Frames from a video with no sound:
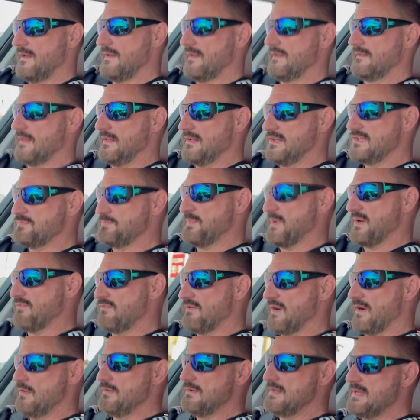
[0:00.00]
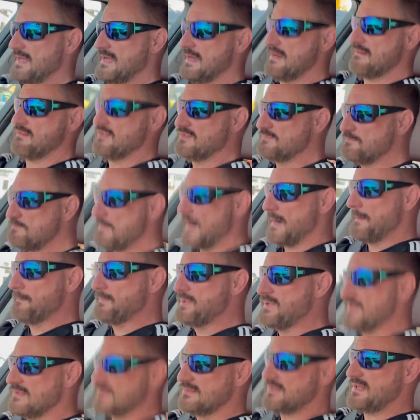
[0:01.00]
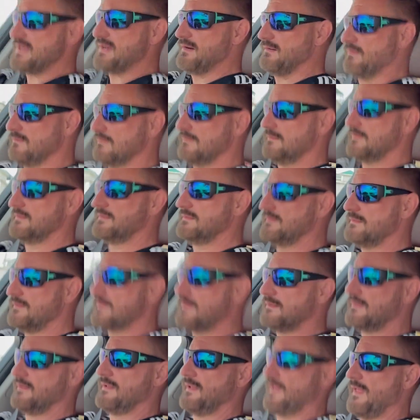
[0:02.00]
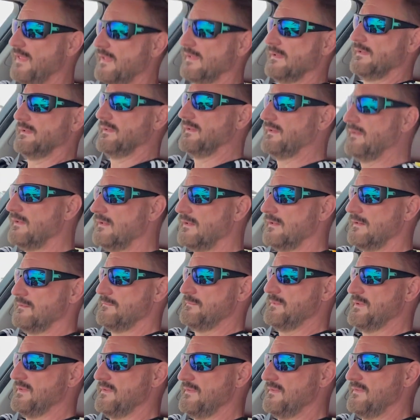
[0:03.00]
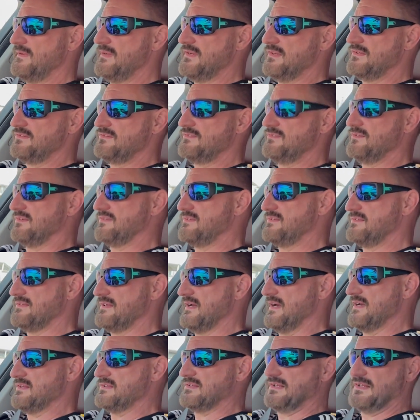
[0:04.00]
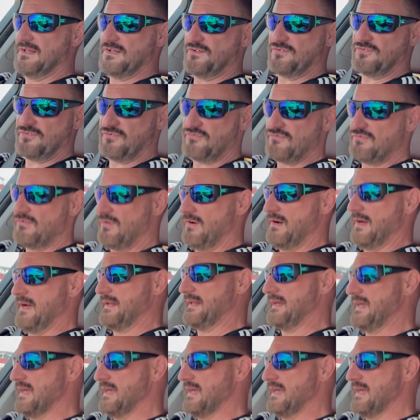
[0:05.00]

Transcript: Now this bit of road here is bumpy as hell, but this just takes it in its stride.